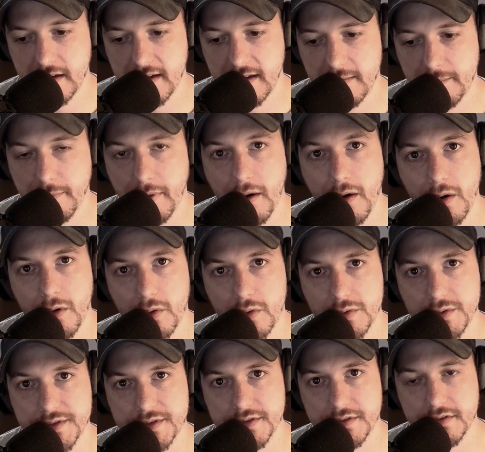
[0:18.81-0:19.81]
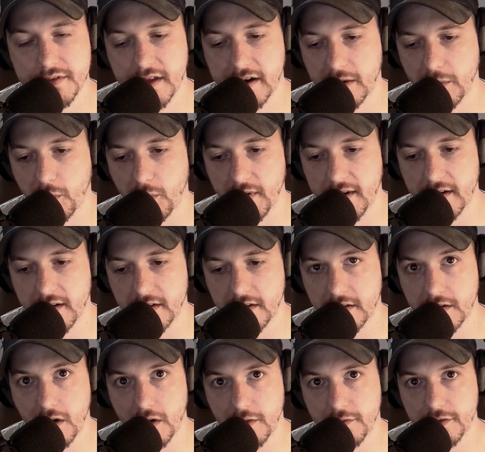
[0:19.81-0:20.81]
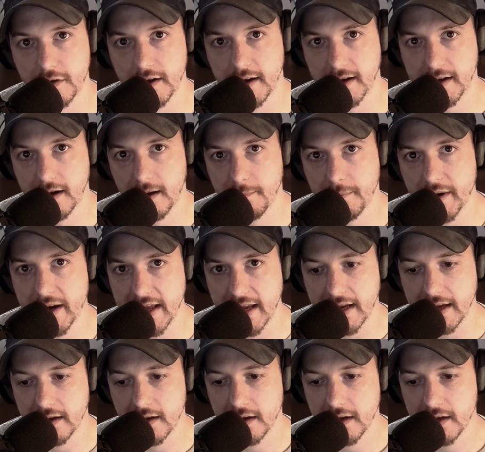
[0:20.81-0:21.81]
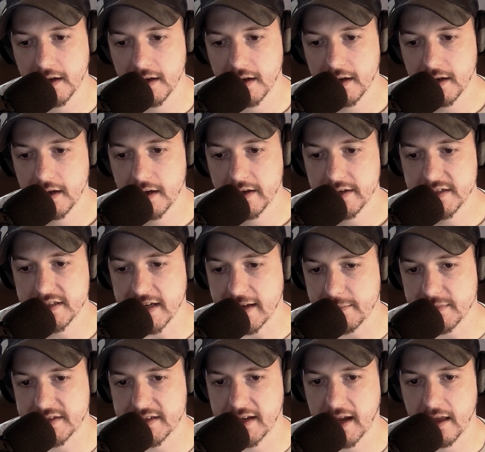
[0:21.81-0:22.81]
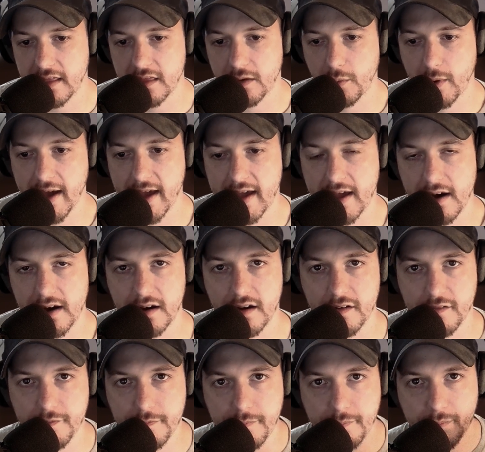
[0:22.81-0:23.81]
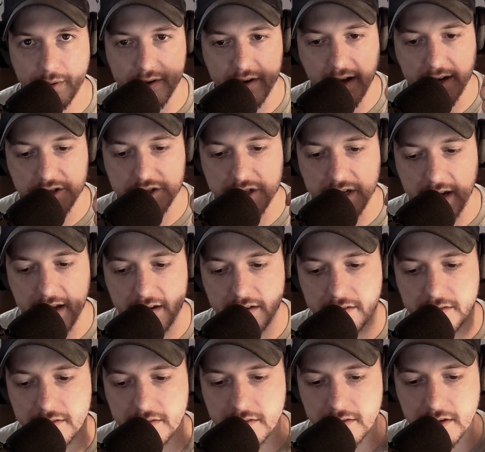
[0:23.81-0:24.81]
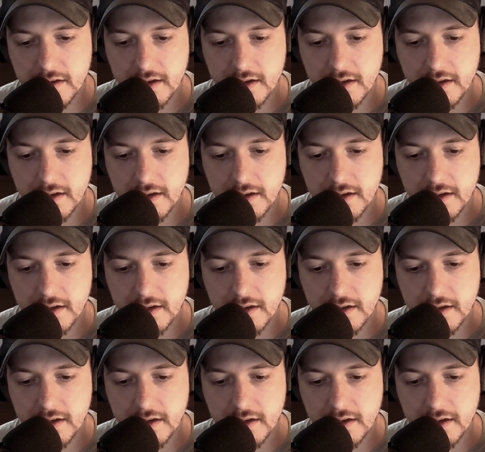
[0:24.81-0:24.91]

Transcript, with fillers: impose their will over a company seems to get in the way of production.